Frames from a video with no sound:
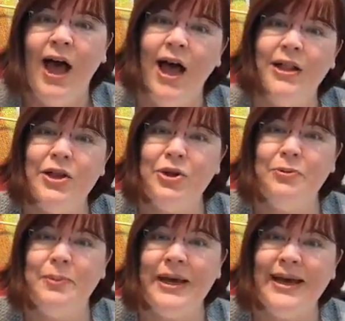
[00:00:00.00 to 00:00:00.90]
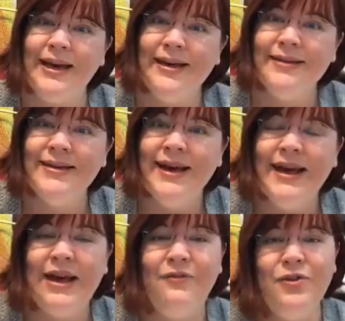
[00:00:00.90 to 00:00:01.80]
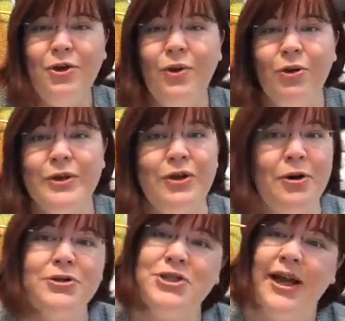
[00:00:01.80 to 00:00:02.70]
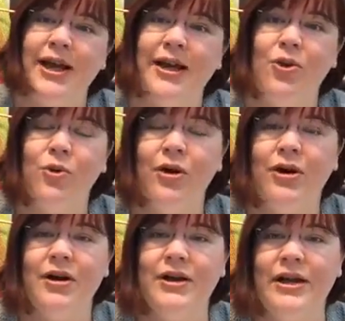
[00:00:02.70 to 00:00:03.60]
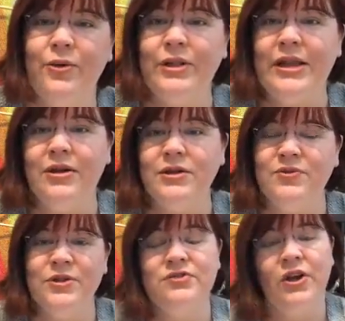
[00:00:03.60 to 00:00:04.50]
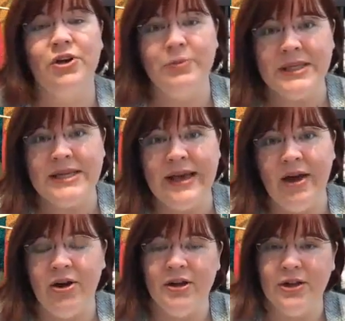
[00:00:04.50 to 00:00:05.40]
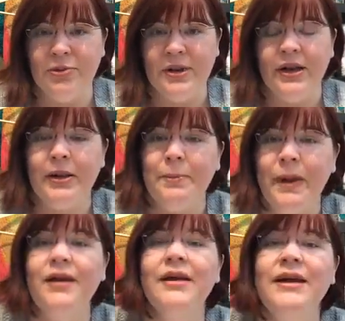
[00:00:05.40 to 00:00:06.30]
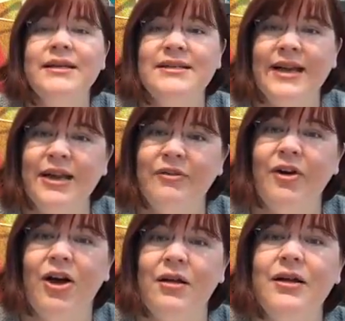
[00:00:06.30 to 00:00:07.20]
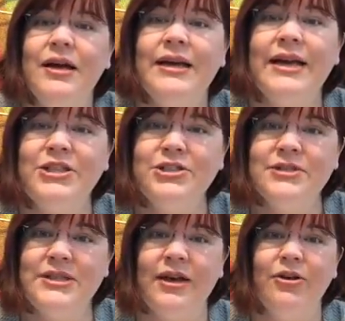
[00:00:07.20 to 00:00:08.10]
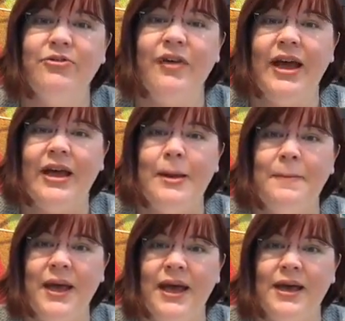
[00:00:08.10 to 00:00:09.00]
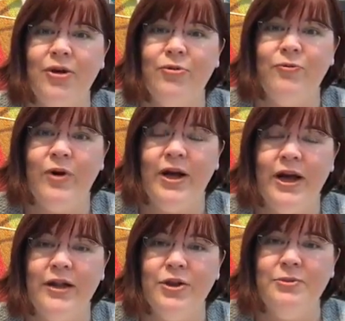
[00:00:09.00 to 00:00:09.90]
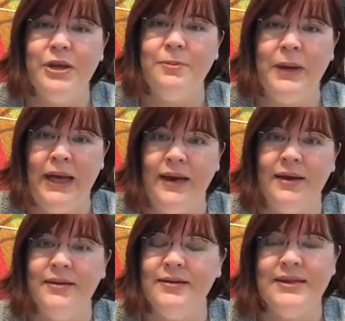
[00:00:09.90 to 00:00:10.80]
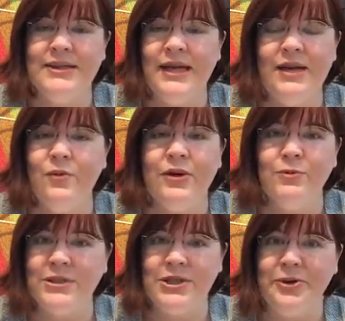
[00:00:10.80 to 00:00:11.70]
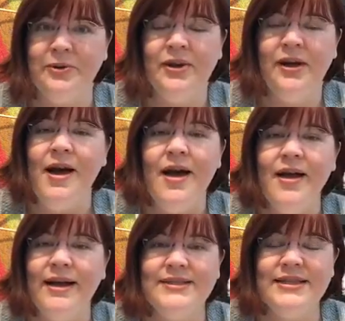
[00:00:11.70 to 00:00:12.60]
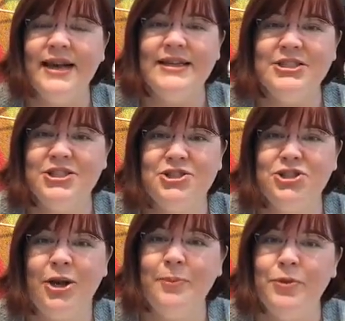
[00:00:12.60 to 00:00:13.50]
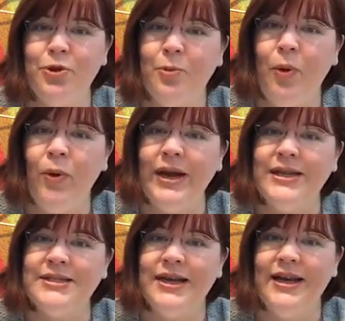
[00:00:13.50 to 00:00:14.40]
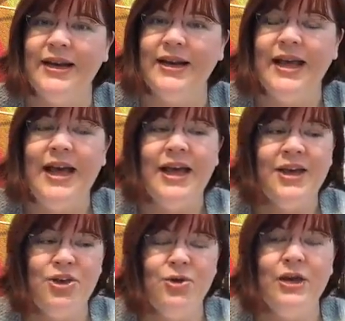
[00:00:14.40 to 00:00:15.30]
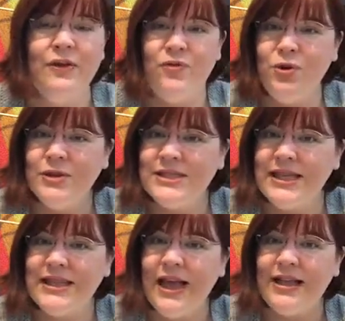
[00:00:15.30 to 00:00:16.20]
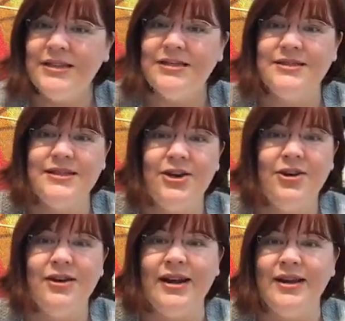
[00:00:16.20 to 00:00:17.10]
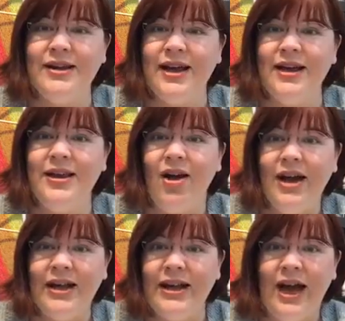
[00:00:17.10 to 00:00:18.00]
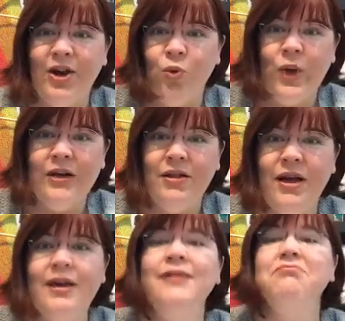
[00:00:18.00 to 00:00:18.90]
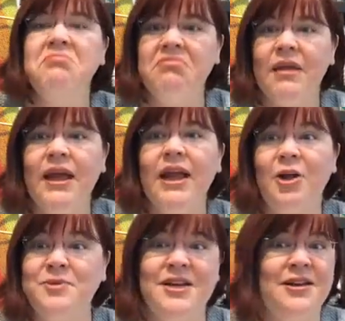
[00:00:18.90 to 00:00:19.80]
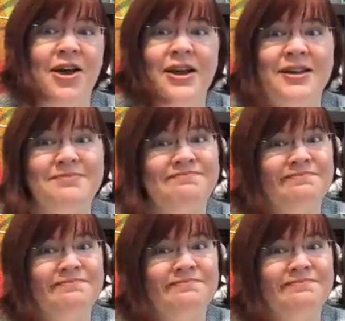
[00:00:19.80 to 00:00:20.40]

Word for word: A loom pick. If you only crochet or knit with needles, first of all, you're missing out on loom knitting. But second of all, get yourself a pick, uh, a loom knit pick. It, anyone will do. It's a nice sharp little point, and you if you stick that sucker in a knot and kind of wiggle on it, it helps unknot it.